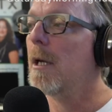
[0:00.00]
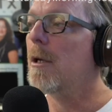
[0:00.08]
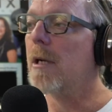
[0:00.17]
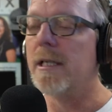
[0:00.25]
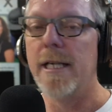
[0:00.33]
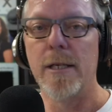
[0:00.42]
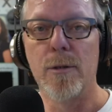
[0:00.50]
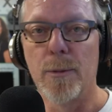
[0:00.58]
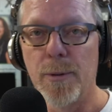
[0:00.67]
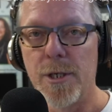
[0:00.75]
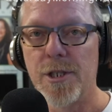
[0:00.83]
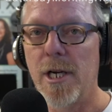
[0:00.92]
you can take to a
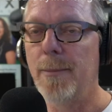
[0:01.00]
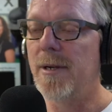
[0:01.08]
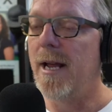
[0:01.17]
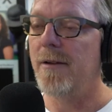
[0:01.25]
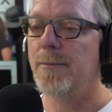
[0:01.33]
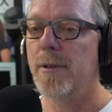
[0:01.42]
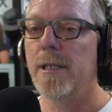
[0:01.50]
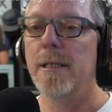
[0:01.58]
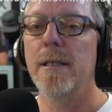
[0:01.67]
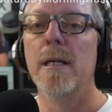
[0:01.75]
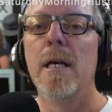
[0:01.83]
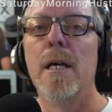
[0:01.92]
print shop and have printed.